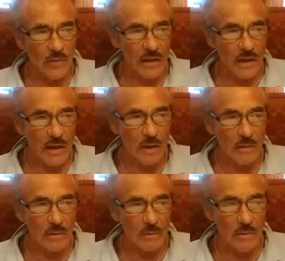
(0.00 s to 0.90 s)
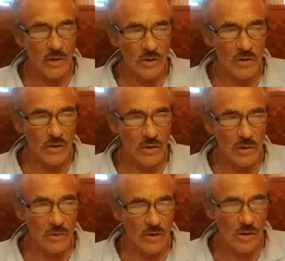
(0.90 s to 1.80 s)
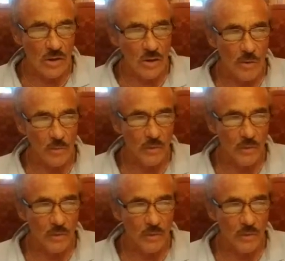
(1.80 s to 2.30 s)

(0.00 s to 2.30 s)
a gal about 2 summers ago,